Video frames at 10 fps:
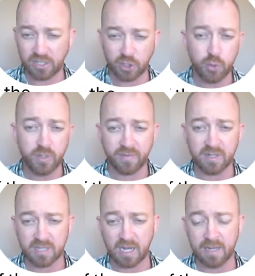two
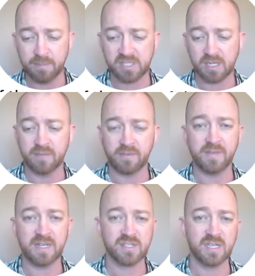different types of
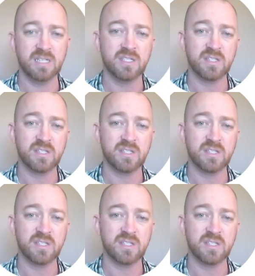effect size.